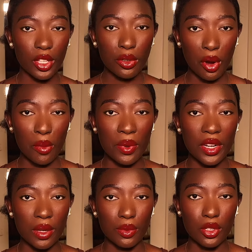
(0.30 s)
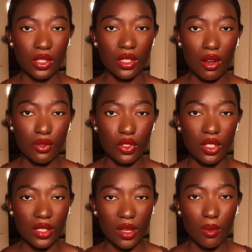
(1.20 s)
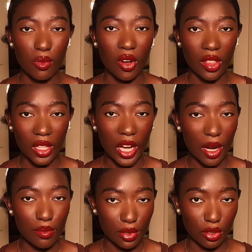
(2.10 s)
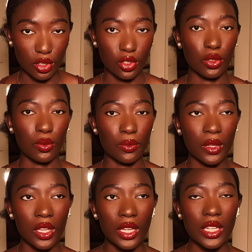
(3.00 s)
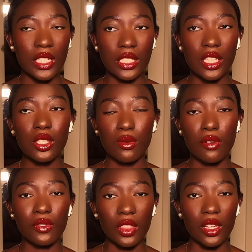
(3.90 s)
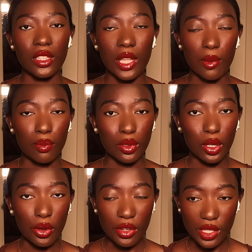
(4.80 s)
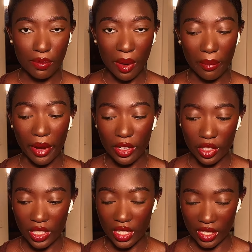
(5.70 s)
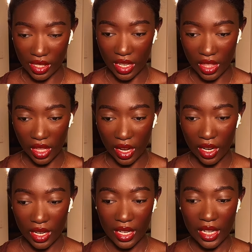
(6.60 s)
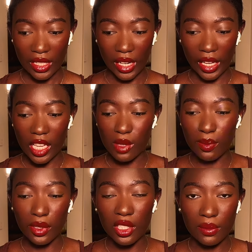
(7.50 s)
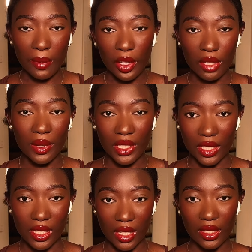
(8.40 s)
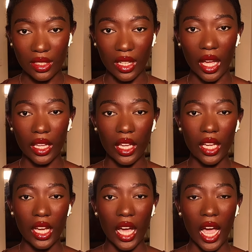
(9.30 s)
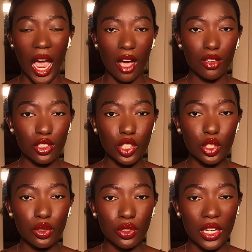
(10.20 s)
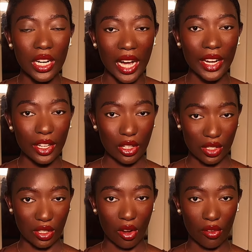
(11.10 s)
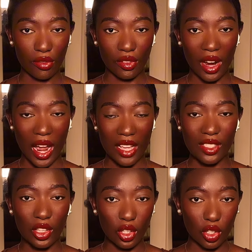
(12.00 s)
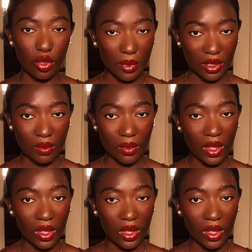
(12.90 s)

you open up yourself to someone that abuses you? This is one of the things that blows my mind to the extent that, like, it's beyond my human understanding. Like, how do you gather yourself as a human,